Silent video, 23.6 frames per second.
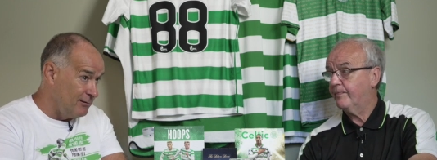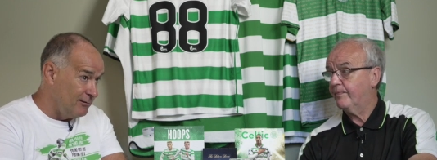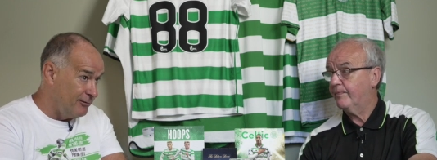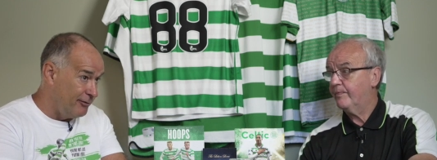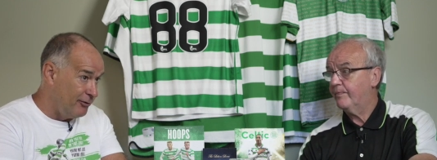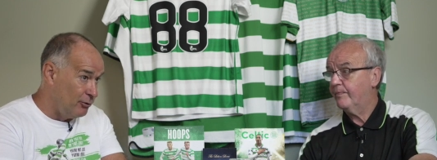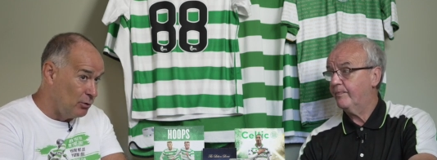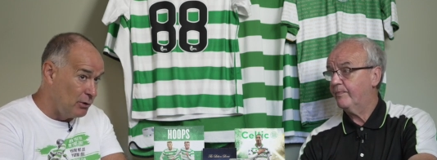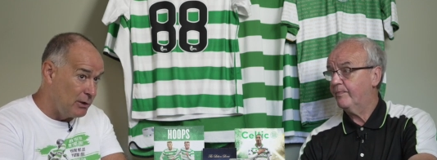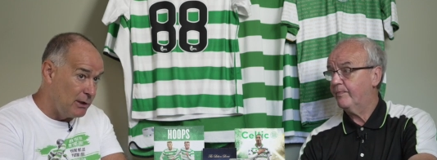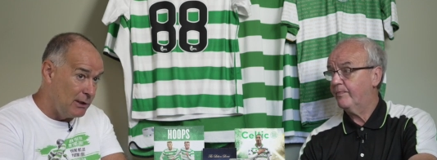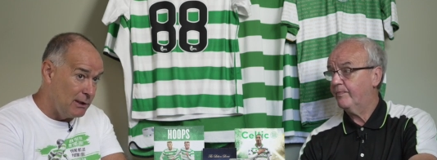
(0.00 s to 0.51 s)

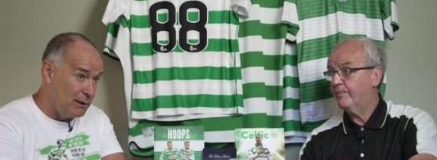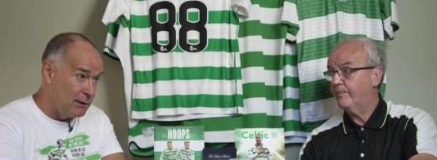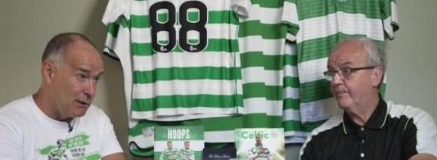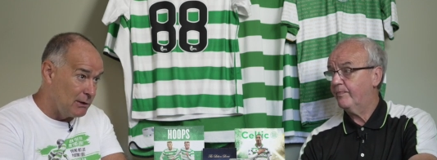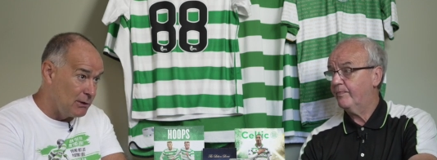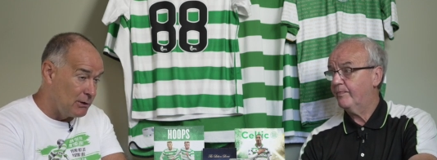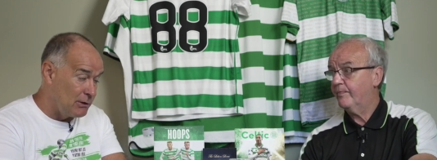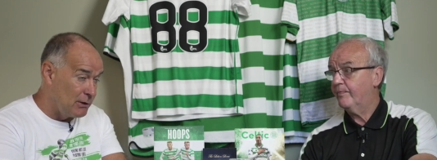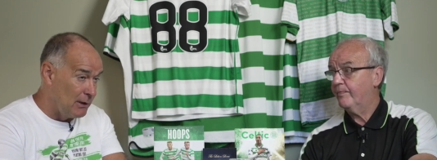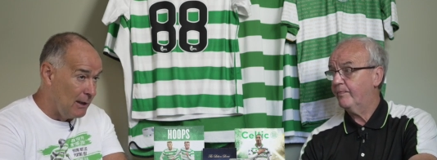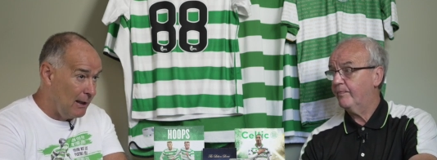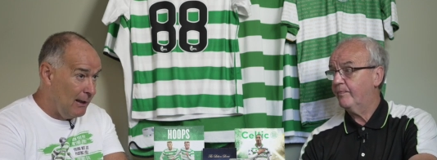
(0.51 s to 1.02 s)
Speaker 1: four
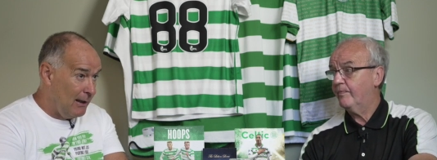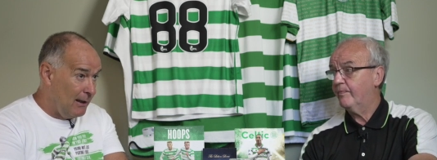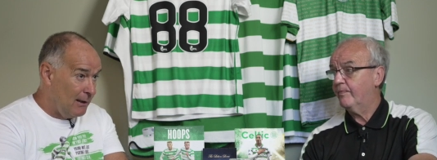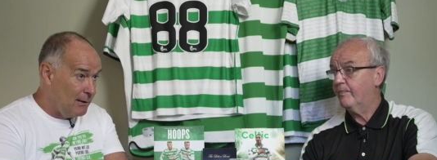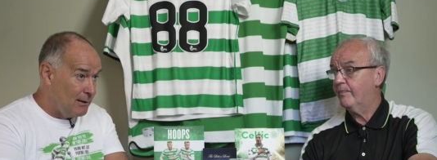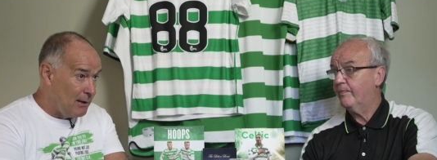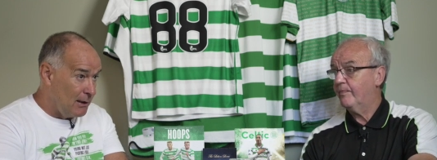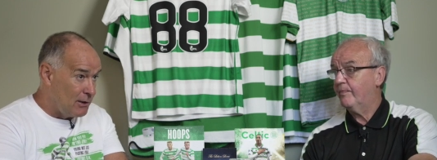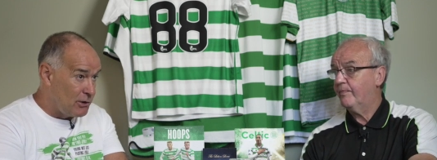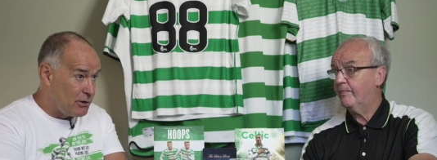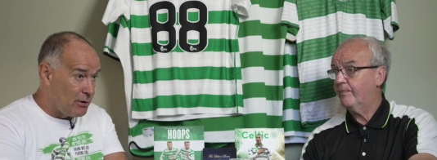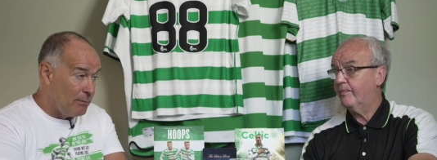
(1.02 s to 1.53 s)
years
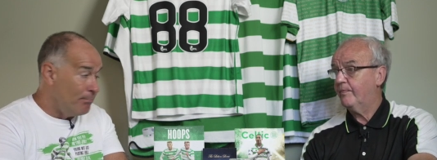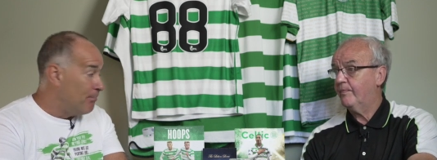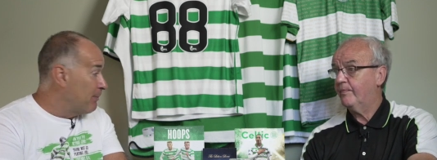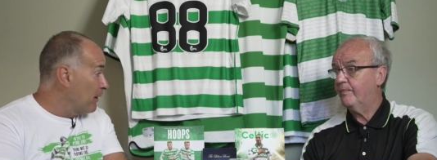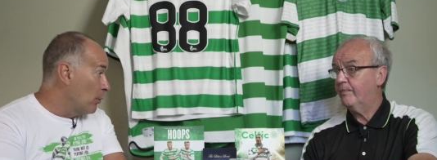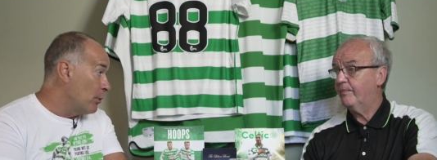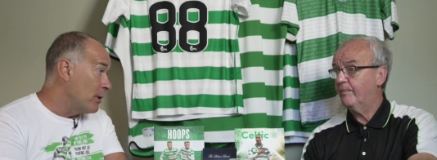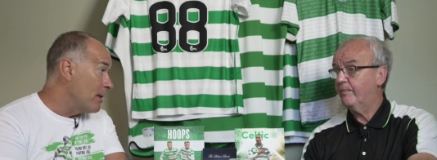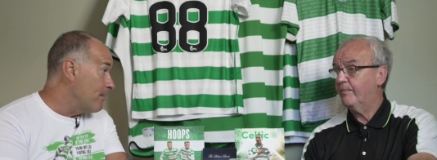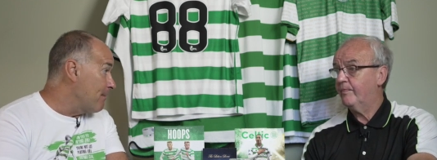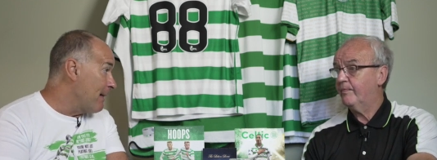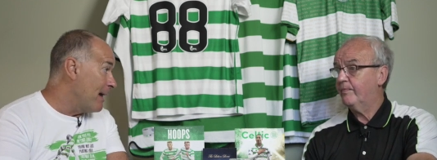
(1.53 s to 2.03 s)
and some
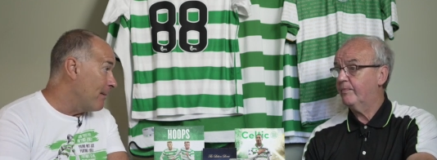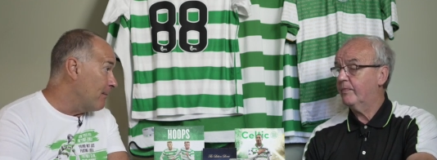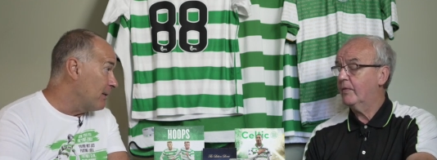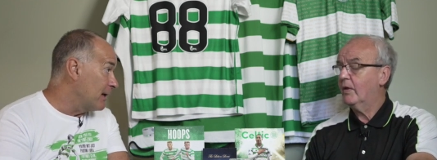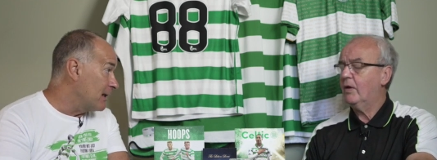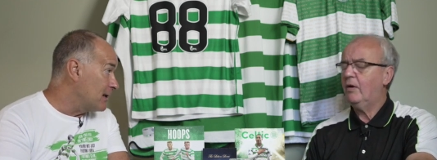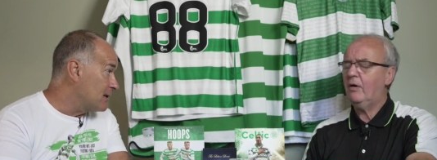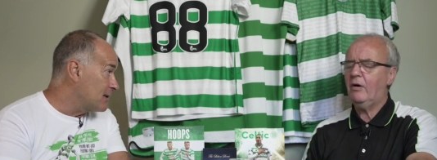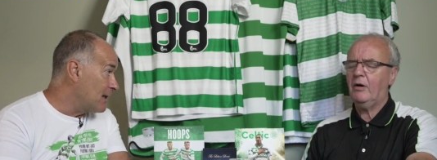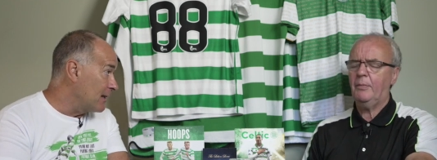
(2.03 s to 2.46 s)
brilliant memories.